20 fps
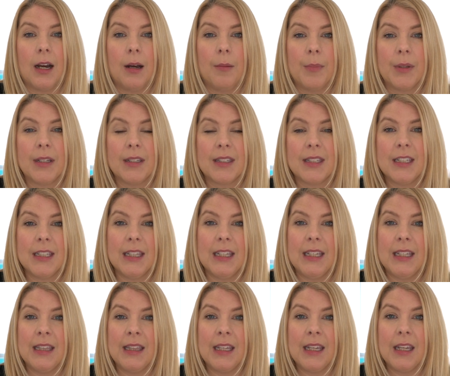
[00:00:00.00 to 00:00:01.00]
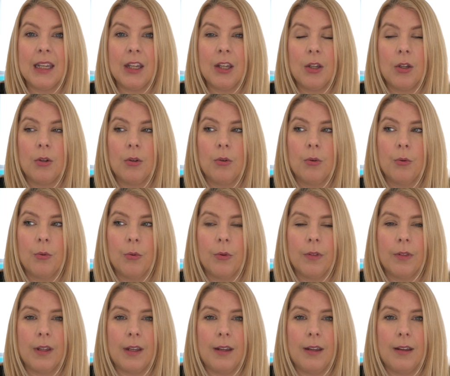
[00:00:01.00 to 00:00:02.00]
Because in the
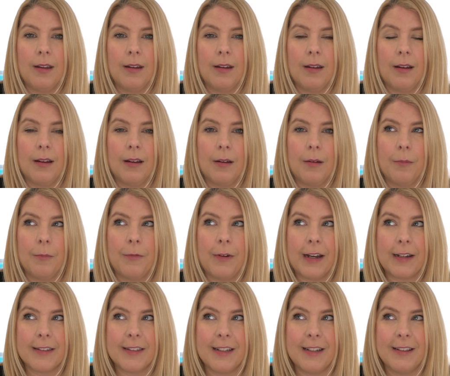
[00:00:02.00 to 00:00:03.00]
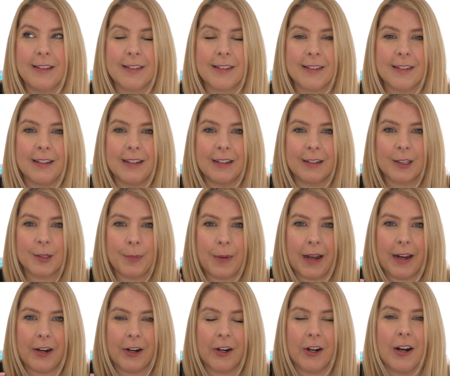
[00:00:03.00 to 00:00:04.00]
EU, the vaccines
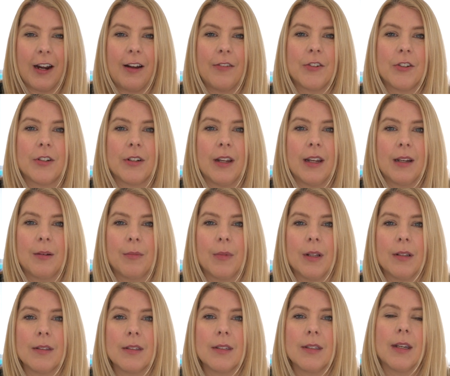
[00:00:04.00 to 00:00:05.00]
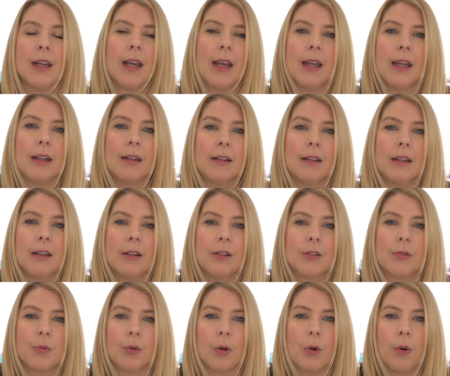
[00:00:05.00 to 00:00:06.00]
expire after 9 months and it
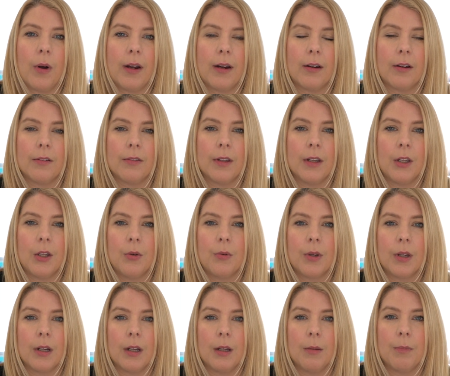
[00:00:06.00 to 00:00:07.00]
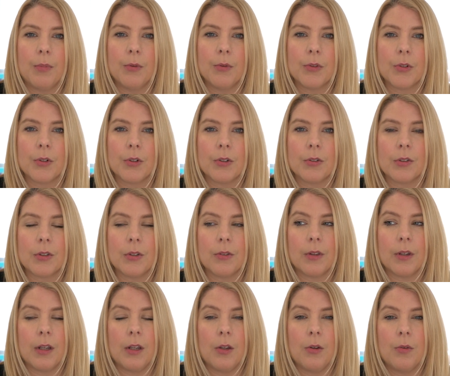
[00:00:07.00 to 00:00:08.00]
is required that you get a booster so
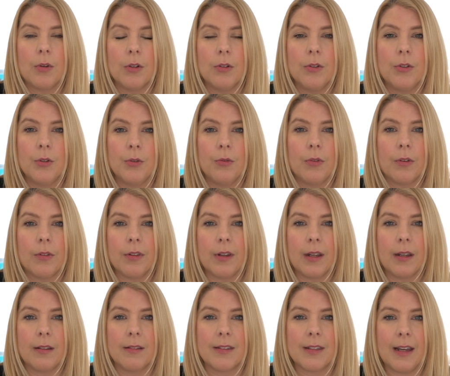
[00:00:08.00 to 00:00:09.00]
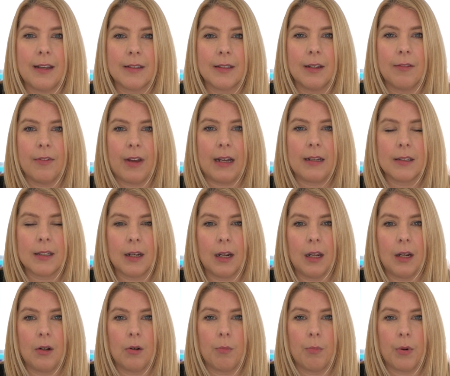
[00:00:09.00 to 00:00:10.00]
that you can do the things as a
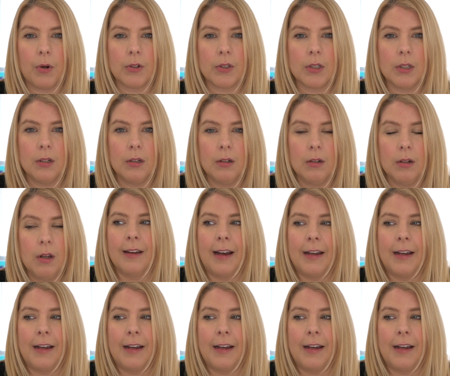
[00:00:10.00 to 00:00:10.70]
vaccinated person.